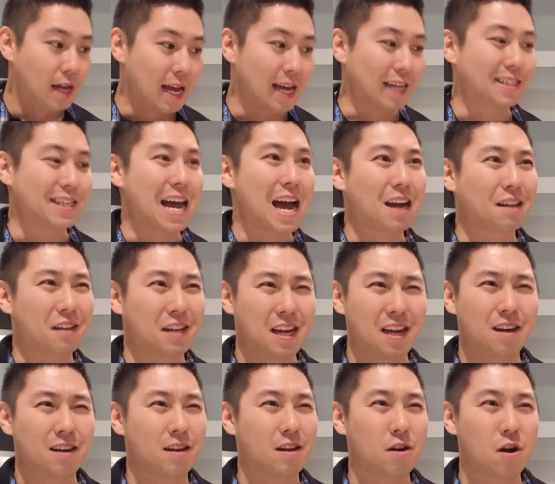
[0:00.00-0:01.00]
exactly.
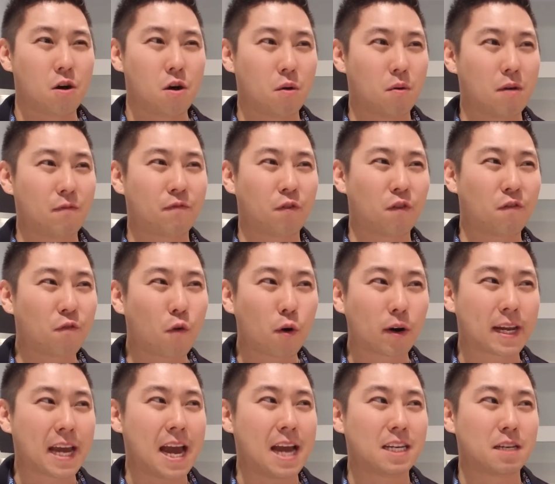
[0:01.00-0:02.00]
And for
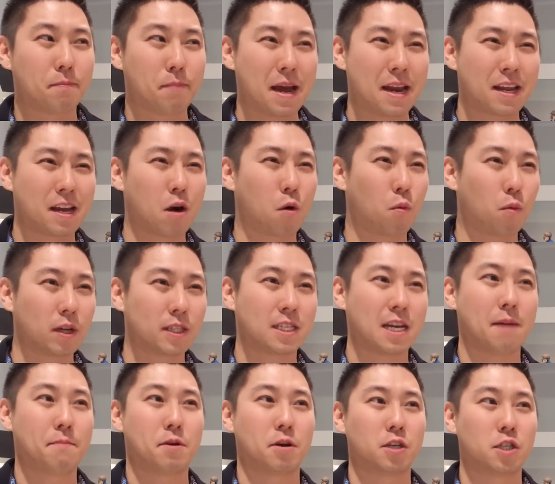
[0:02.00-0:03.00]
4K, depending on what
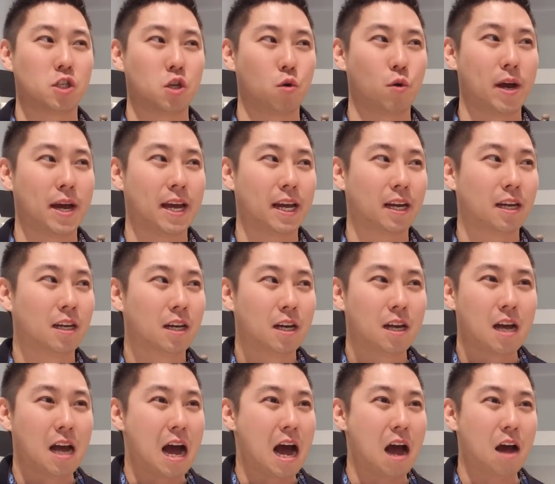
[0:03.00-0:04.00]
type you're doing,
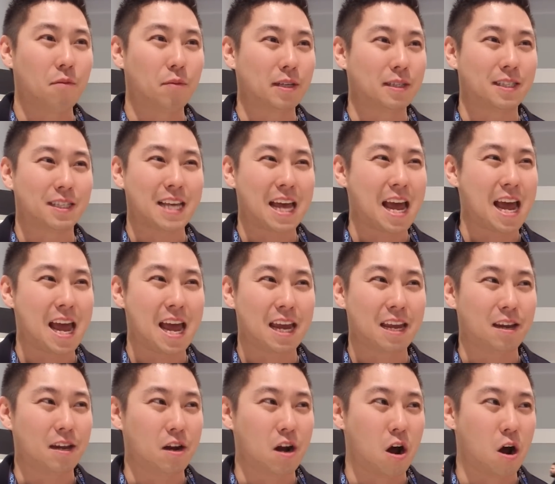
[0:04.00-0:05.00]
I would say